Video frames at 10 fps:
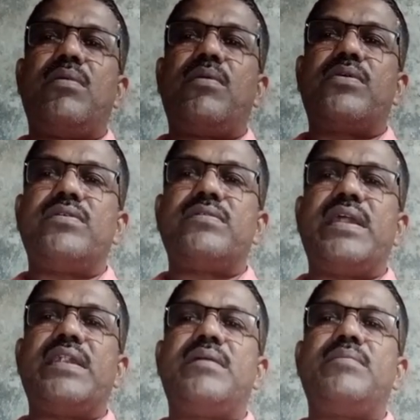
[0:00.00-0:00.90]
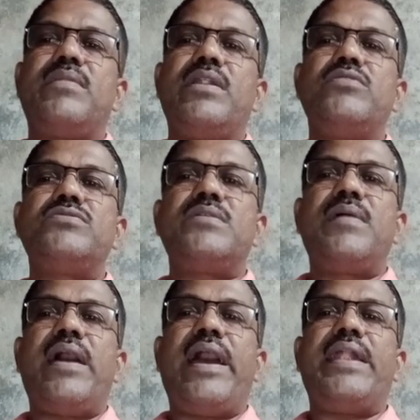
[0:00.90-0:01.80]
osencentum leaves
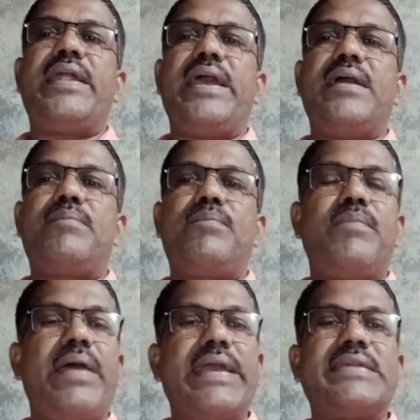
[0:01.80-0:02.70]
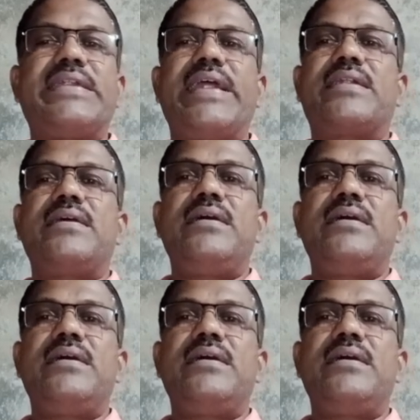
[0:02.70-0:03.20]
and extract,